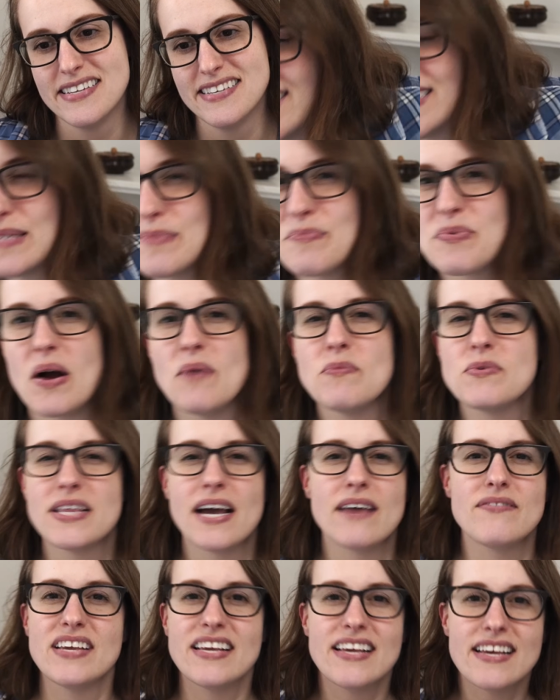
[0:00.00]
That's the problem with
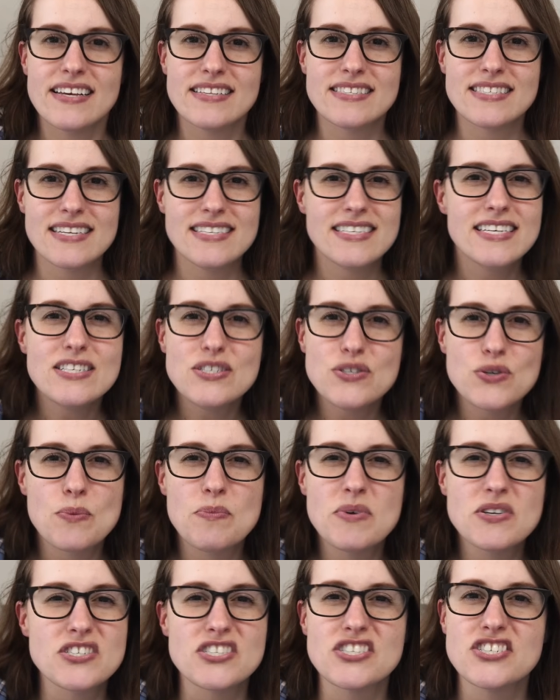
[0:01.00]
having kids. They teach you a
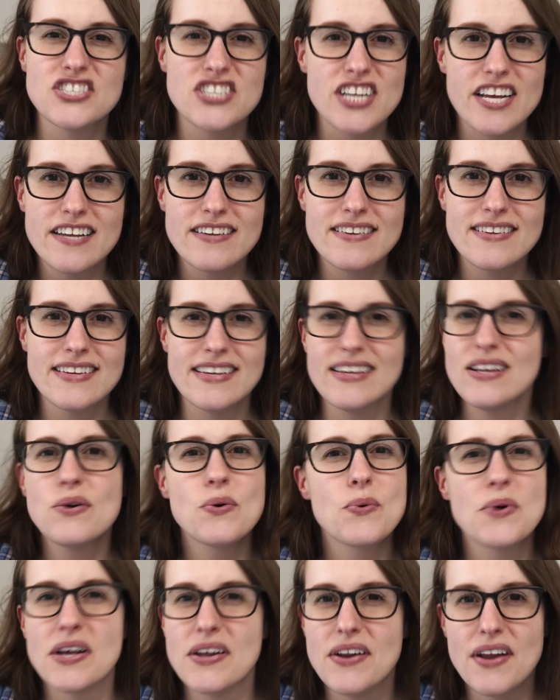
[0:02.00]
bunch of shit you
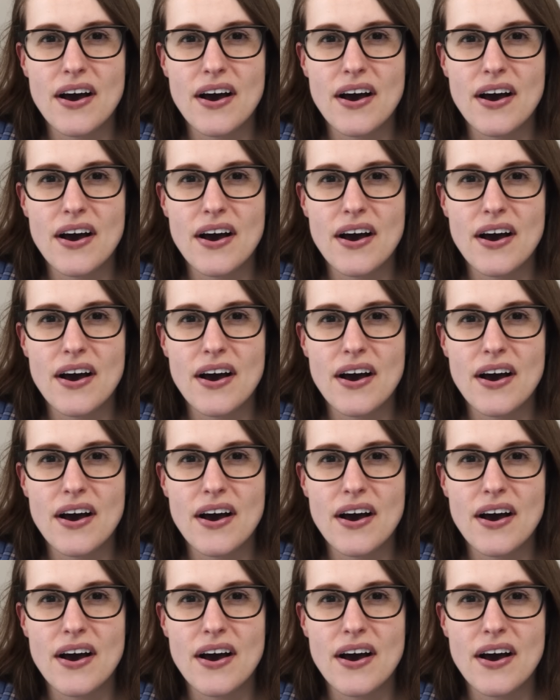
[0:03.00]
don't want to